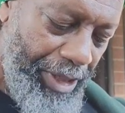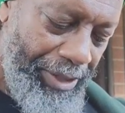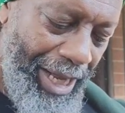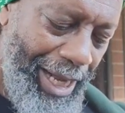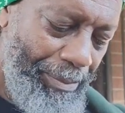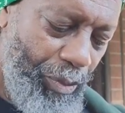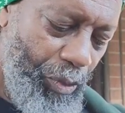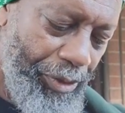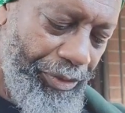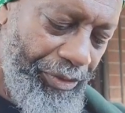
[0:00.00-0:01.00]

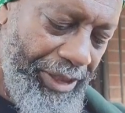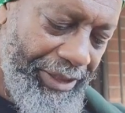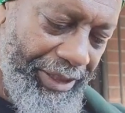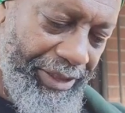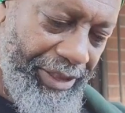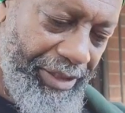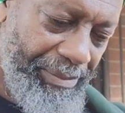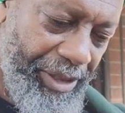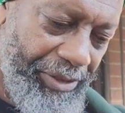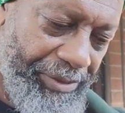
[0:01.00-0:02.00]
9.36
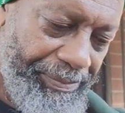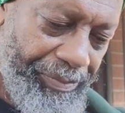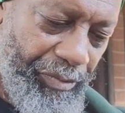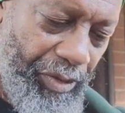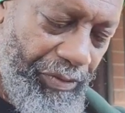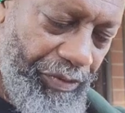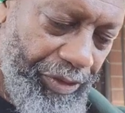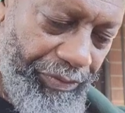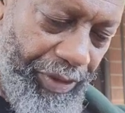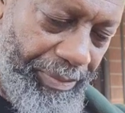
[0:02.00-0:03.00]
kilometers. Oh,
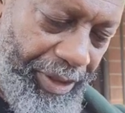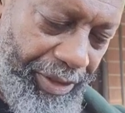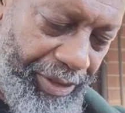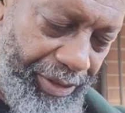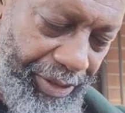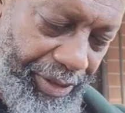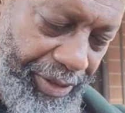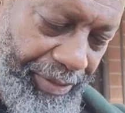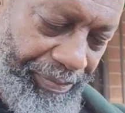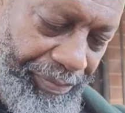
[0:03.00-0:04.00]
first of all, let me get this
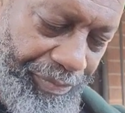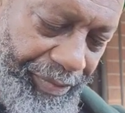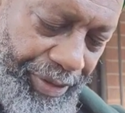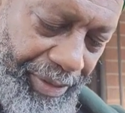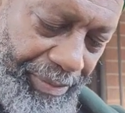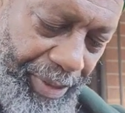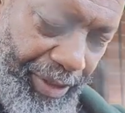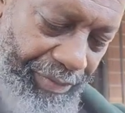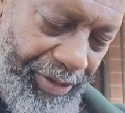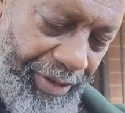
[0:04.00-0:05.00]
damn
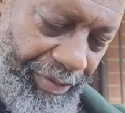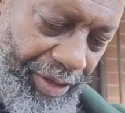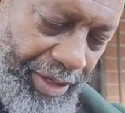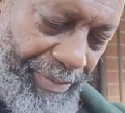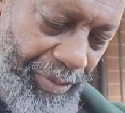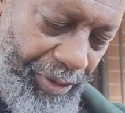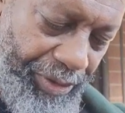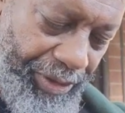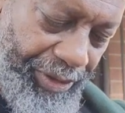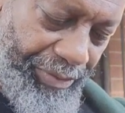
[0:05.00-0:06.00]
battery saver.
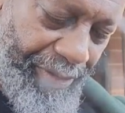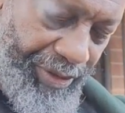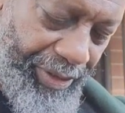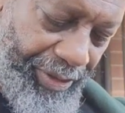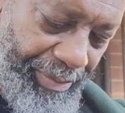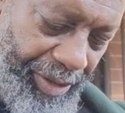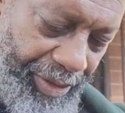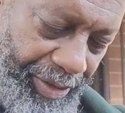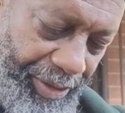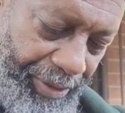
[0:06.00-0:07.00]
9.63 kilometers.